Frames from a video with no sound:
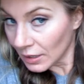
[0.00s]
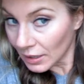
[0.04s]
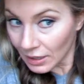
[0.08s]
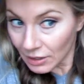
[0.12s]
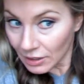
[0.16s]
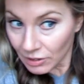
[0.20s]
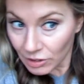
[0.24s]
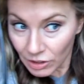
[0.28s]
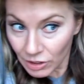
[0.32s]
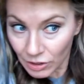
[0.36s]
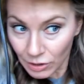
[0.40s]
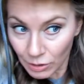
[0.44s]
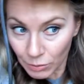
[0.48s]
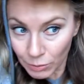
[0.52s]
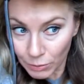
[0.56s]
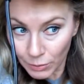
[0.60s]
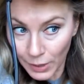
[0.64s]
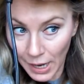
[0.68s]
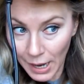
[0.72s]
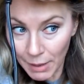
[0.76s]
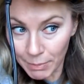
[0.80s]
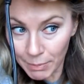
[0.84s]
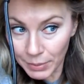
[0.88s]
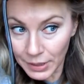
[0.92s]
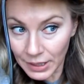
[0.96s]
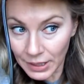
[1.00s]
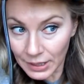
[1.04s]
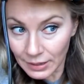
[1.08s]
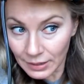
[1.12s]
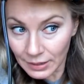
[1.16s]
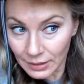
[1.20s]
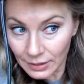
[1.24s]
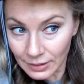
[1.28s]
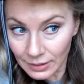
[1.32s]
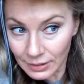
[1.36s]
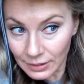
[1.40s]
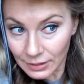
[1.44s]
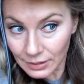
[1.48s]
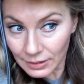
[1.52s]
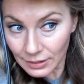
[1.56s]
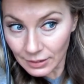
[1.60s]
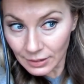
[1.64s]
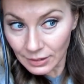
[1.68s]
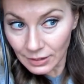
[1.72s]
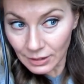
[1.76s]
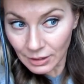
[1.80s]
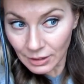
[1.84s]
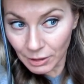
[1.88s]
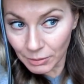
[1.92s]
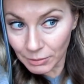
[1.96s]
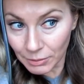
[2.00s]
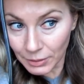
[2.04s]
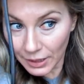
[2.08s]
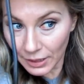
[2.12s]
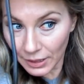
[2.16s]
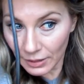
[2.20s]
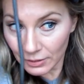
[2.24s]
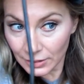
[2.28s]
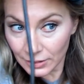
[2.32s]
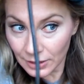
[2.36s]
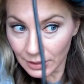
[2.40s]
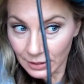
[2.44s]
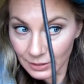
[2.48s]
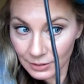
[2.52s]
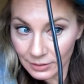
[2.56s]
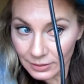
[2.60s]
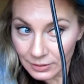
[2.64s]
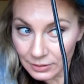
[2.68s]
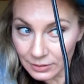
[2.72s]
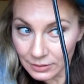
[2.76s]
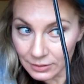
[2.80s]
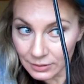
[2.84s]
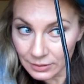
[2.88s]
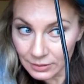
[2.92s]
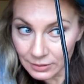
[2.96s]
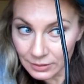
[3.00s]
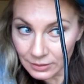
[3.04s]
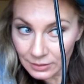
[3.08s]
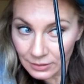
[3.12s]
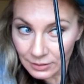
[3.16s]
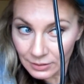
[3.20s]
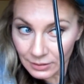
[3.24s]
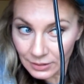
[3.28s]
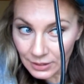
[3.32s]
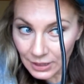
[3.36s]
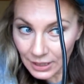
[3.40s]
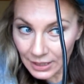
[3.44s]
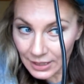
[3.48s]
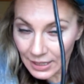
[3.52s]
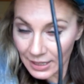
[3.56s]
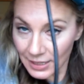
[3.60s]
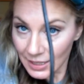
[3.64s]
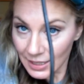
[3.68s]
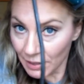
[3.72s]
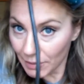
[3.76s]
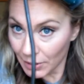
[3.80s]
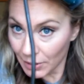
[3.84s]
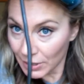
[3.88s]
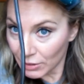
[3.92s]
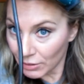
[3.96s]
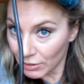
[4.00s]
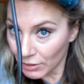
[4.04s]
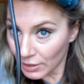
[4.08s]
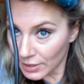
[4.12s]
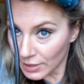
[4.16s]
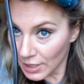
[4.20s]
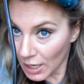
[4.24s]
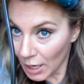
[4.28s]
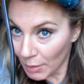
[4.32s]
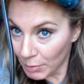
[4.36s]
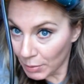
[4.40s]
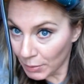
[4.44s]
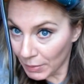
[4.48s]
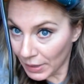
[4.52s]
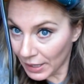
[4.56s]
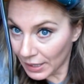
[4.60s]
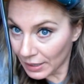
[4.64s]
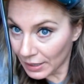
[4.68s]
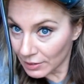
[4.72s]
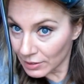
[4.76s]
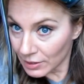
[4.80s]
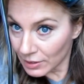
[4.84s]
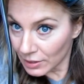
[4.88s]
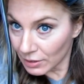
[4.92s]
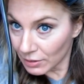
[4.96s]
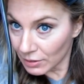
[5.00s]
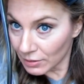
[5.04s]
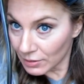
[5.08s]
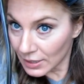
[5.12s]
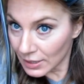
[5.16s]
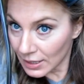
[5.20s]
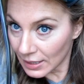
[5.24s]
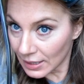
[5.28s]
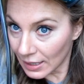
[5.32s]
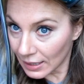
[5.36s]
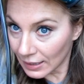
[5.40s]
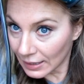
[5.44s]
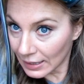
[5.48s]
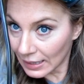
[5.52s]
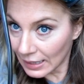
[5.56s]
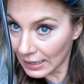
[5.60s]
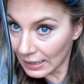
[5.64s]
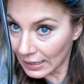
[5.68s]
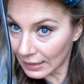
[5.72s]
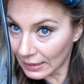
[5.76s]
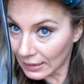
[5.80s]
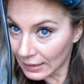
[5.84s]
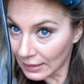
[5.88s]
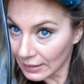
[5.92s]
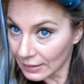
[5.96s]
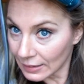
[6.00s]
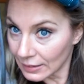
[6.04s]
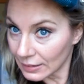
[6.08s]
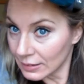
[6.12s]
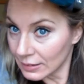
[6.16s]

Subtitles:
and just wrap it around. And that's how I do the top of my hair so you don't see that kink.